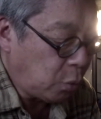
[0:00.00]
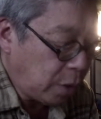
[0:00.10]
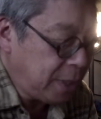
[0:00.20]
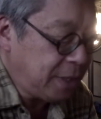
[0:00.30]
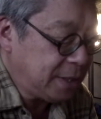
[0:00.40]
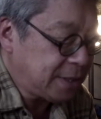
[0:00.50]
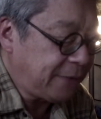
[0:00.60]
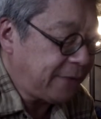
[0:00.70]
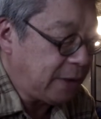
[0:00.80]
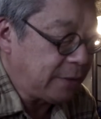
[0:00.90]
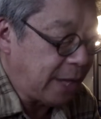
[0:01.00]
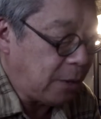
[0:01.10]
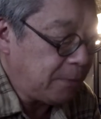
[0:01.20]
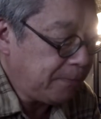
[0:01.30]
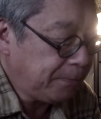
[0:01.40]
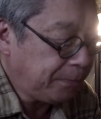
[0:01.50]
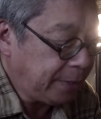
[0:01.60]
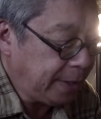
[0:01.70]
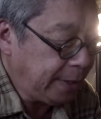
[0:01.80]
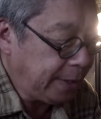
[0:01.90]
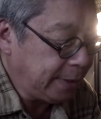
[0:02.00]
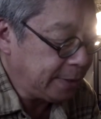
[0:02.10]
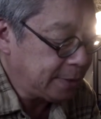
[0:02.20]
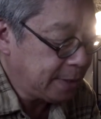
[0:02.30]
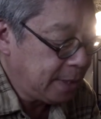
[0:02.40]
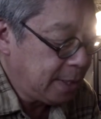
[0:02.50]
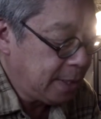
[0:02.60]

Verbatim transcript: one of the things I found out is